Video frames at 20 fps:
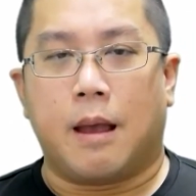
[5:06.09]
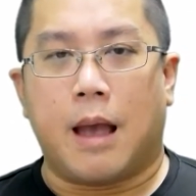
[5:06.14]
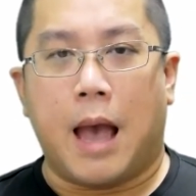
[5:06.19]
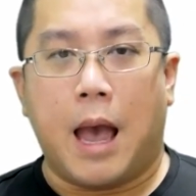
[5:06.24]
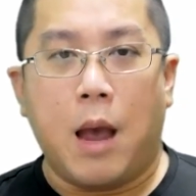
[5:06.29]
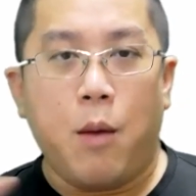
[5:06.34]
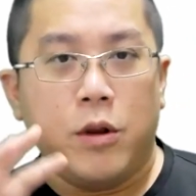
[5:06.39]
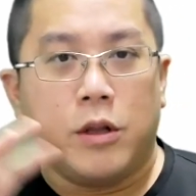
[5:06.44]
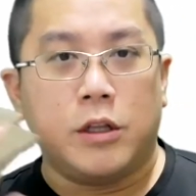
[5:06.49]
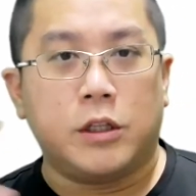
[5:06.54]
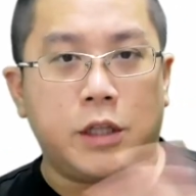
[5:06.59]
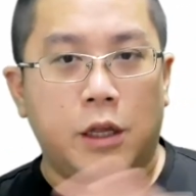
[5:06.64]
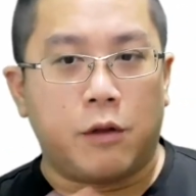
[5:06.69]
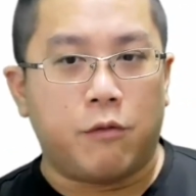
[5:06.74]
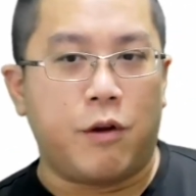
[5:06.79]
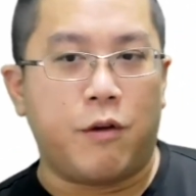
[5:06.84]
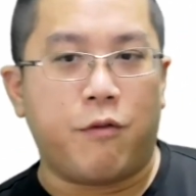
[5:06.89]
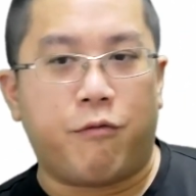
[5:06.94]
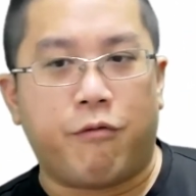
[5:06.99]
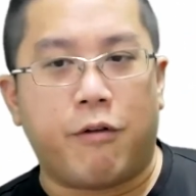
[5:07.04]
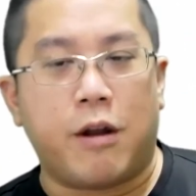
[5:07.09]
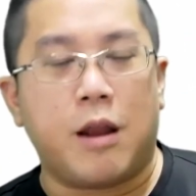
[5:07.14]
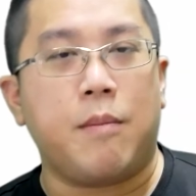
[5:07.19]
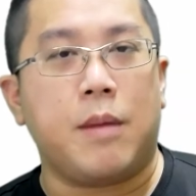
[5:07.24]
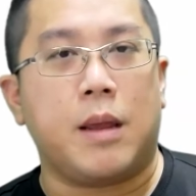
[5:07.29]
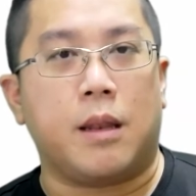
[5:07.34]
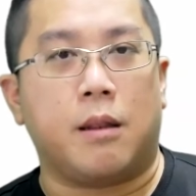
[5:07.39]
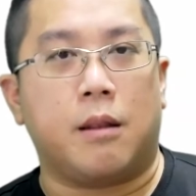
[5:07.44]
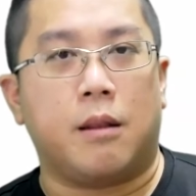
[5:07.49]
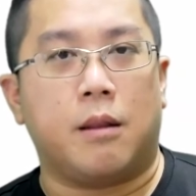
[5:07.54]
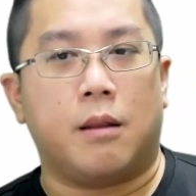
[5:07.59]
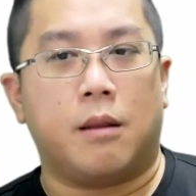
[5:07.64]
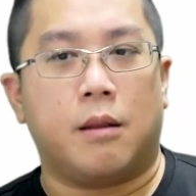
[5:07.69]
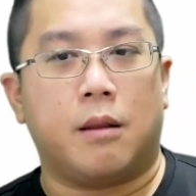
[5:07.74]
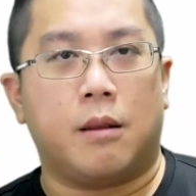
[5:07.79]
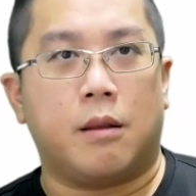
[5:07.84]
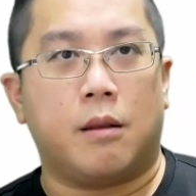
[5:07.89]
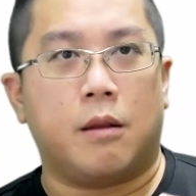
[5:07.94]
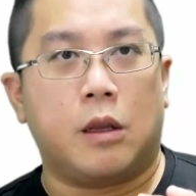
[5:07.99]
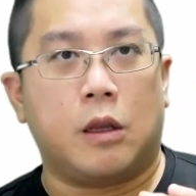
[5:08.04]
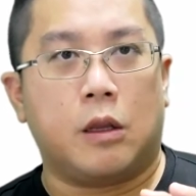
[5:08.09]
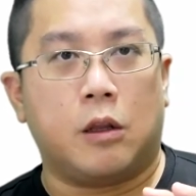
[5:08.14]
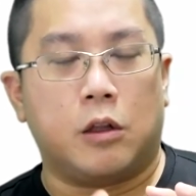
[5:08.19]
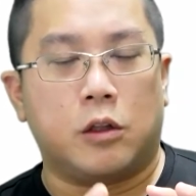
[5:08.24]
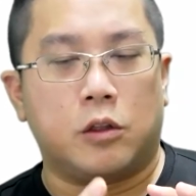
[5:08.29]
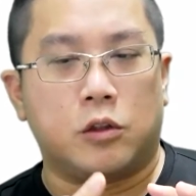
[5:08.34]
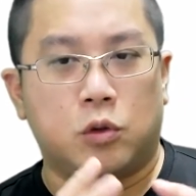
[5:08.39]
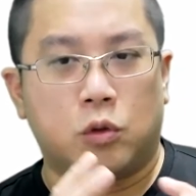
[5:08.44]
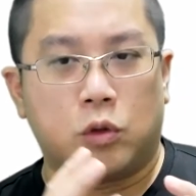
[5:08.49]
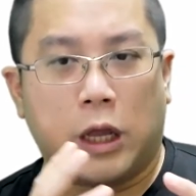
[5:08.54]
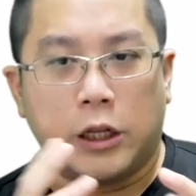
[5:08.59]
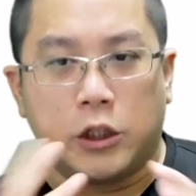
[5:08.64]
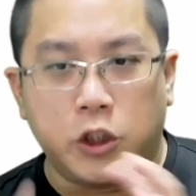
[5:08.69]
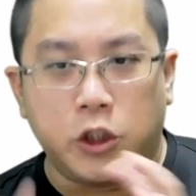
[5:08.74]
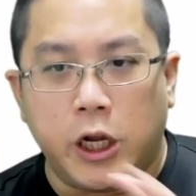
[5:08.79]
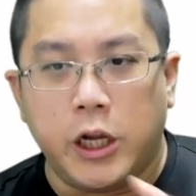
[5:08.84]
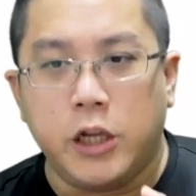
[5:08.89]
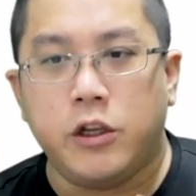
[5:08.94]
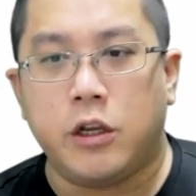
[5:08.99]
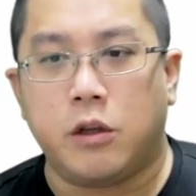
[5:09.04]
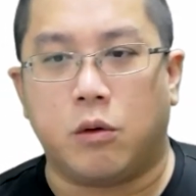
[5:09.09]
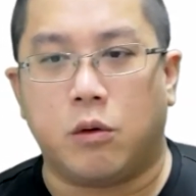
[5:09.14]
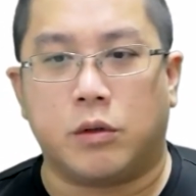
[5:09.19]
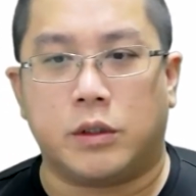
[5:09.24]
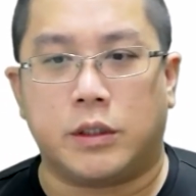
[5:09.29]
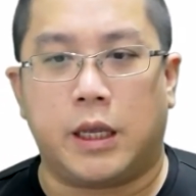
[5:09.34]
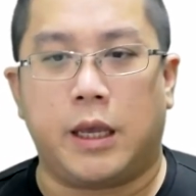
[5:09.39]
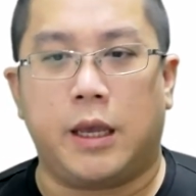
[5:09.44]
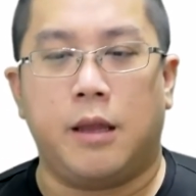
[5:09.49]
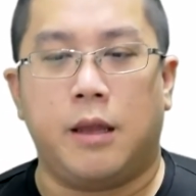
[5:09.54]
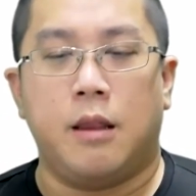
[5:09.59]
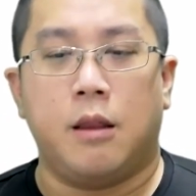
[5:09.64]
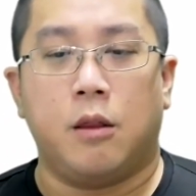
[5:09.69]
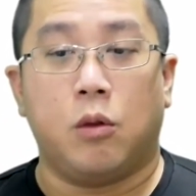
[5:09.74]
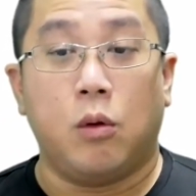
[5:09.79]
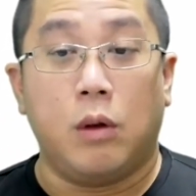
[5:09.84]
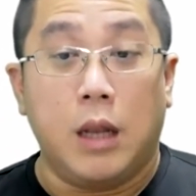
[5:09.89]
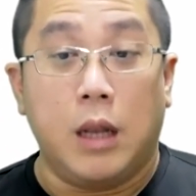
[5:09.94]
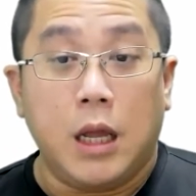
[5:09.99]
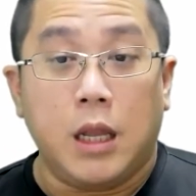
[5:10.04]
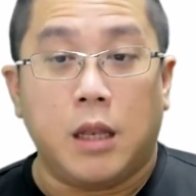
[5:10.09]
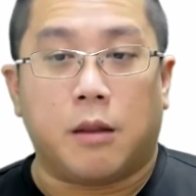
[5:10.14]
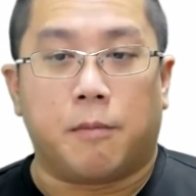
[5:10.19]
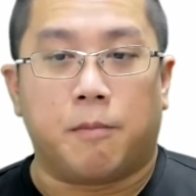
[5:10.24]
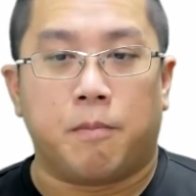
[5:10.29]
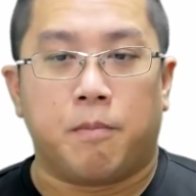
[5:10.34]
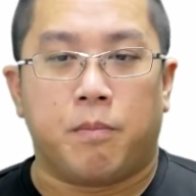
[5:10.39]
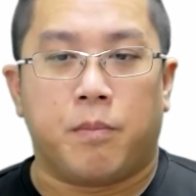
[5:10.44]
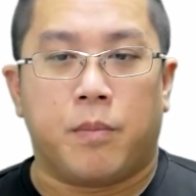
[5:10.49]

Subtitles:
I will instead reframe it and change it to say, to learn,